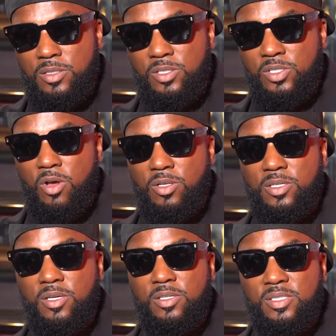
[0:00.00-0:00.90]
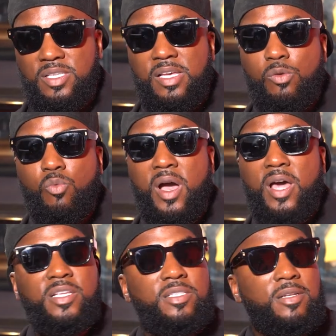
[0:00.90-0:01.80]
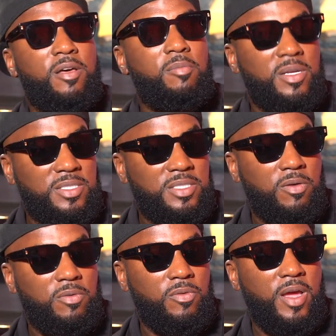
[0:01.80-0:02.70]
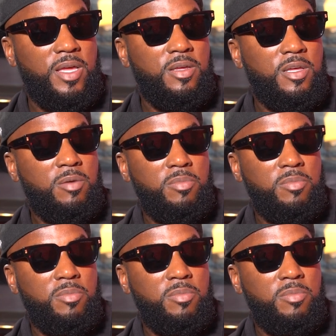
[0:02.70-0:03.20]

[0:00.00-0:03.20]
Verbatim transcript: to start to understand why I need to love myself, right? Mm.